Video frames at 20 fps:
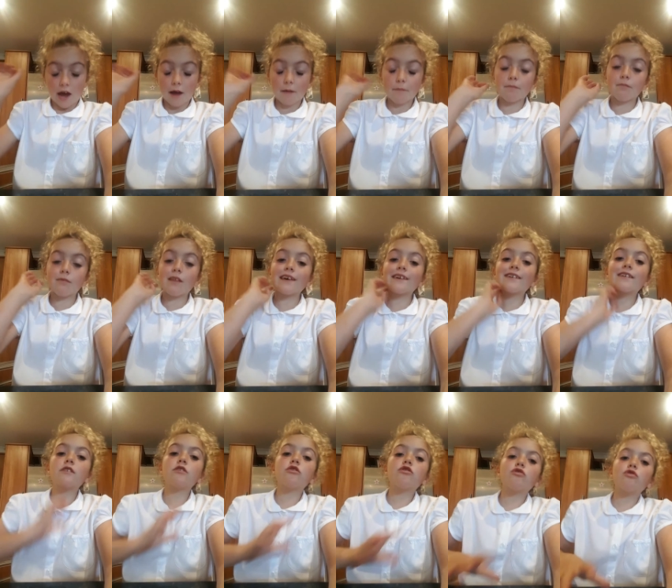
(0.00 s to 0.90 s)
I'm like,
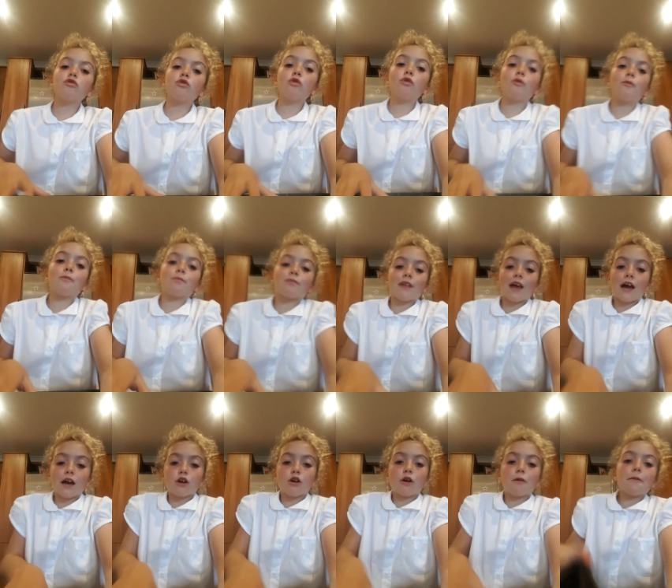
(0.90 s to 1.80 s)
so
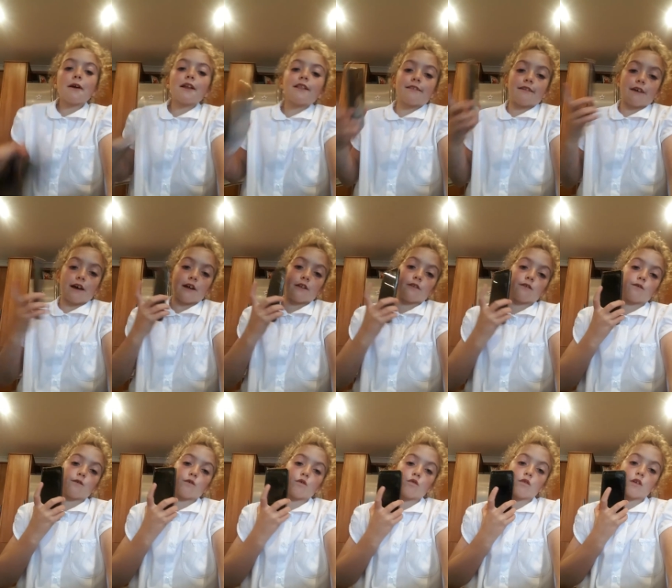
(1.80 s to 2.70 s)
I got my dad's
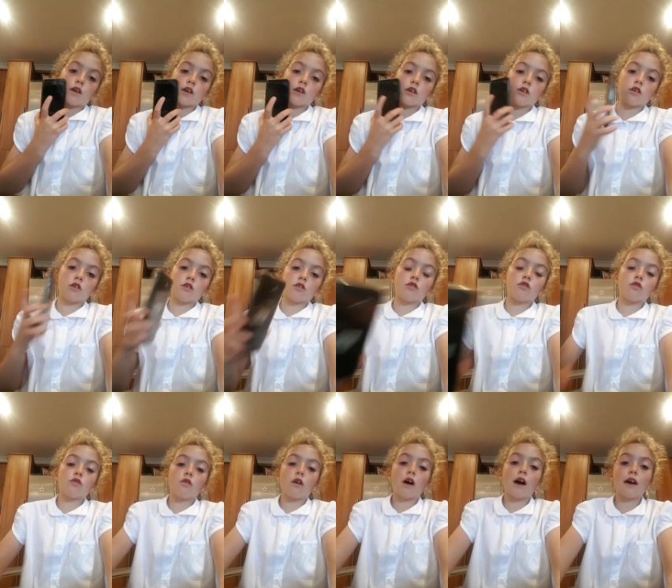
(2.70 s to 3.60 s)
phone right here.
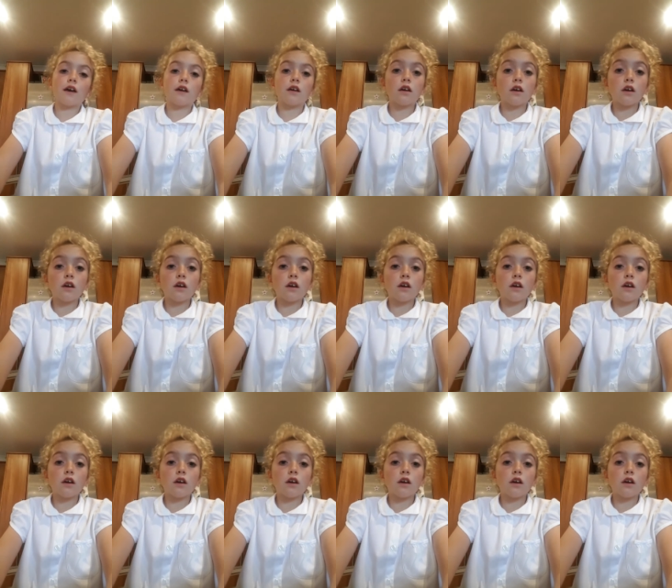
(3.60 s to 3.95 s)
So I,